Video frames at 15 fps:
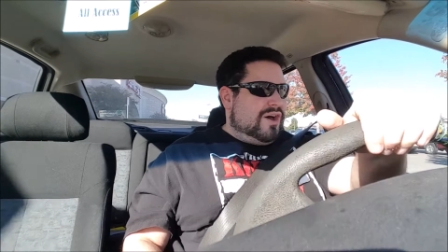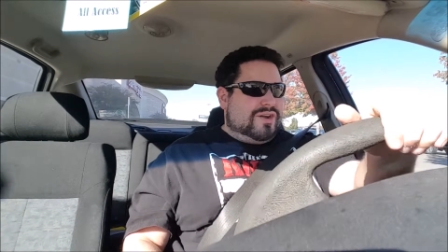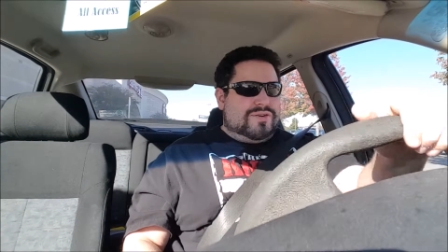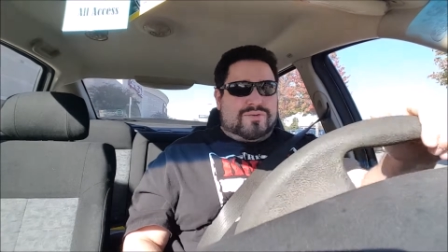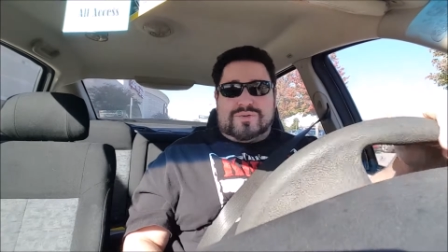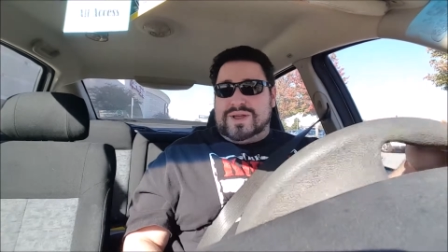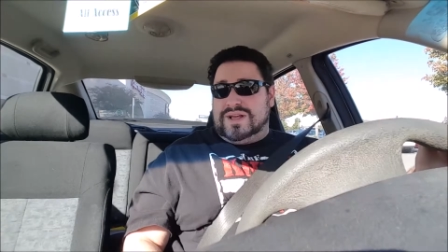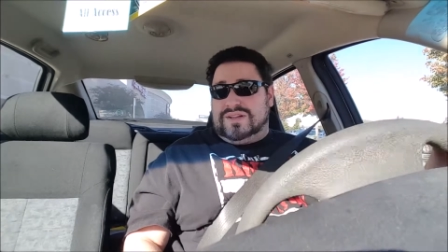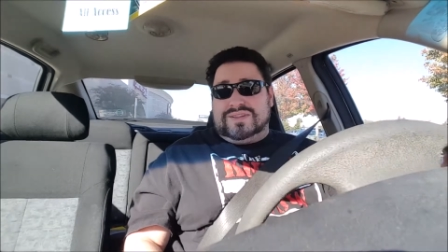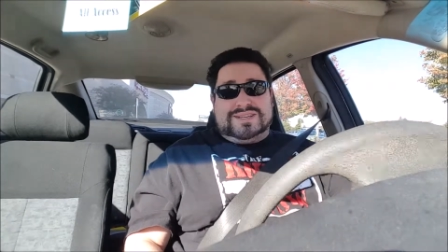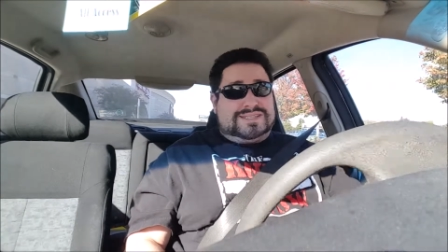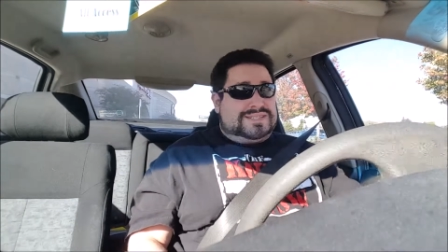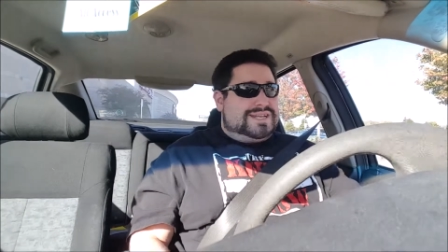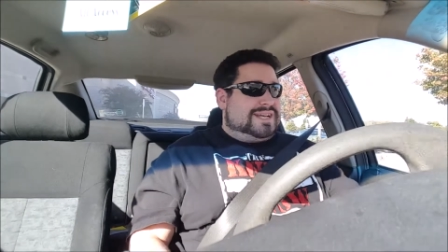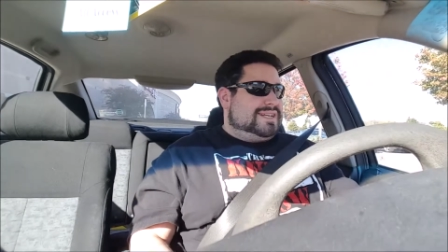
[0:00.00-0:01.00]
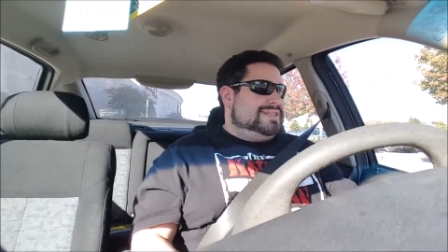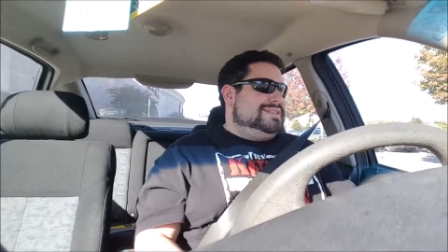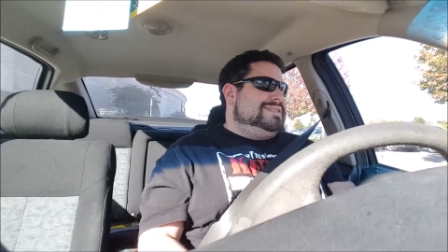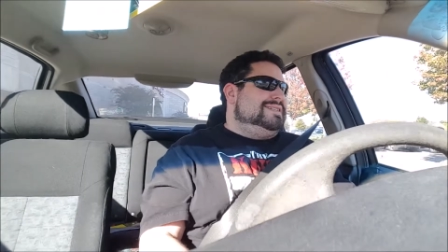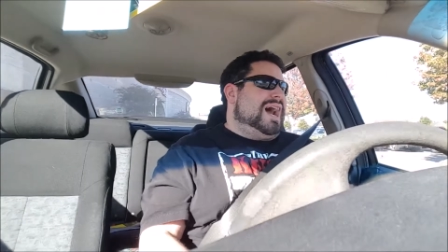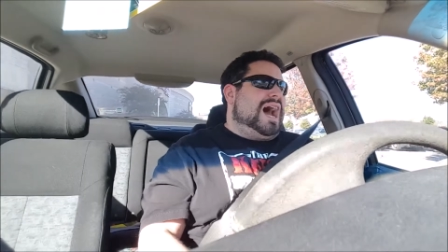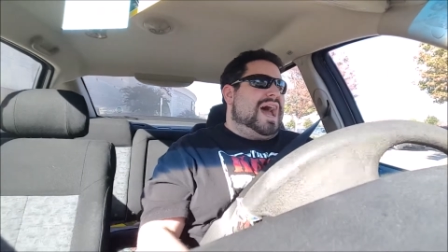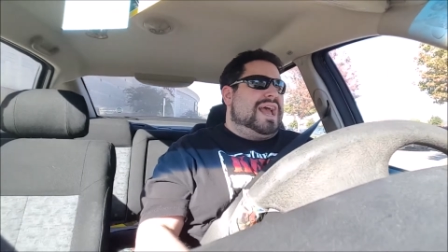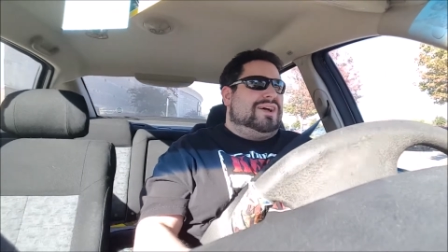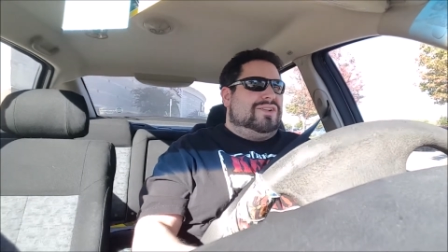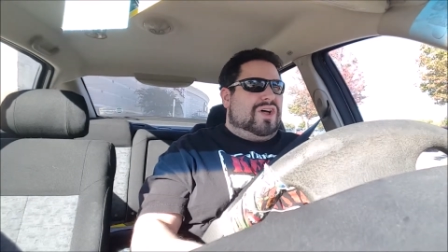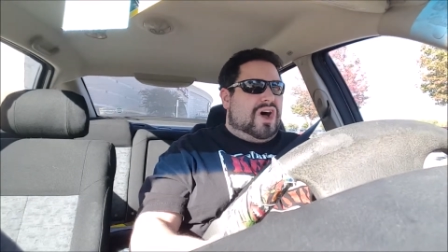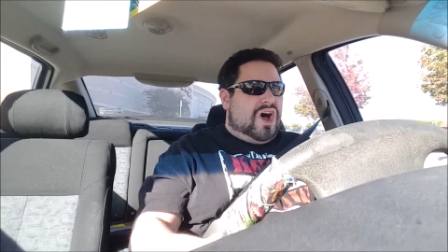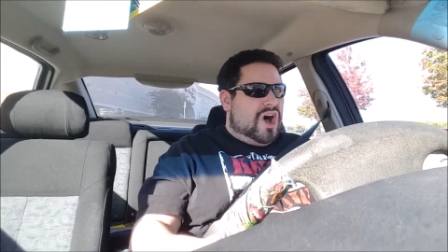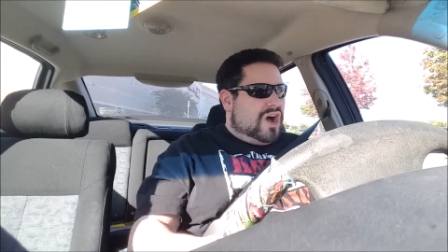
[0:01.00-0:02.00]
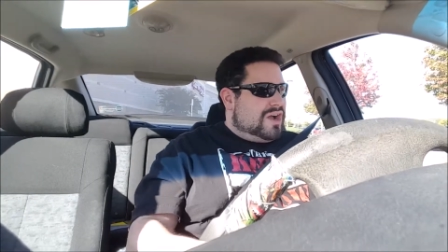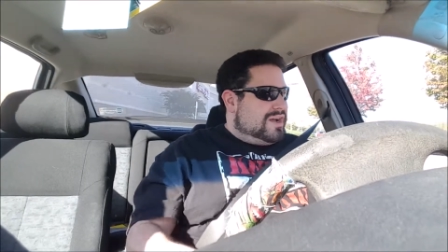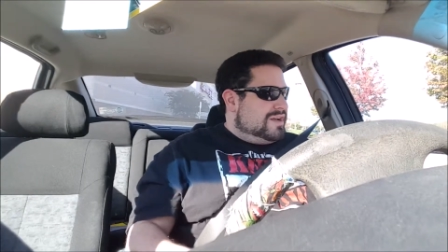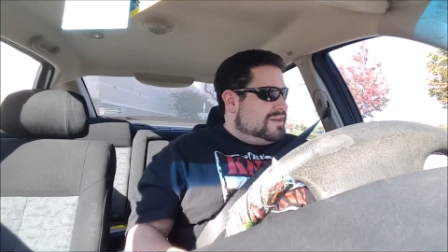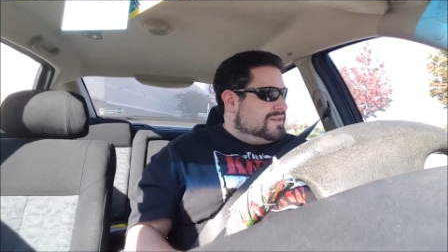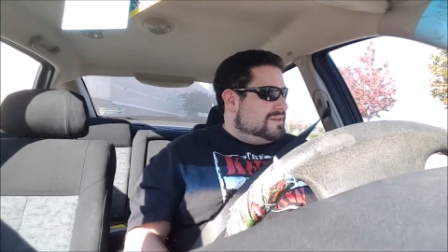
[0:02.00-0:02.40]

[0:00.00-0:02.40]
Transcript: unrealistic dialogue.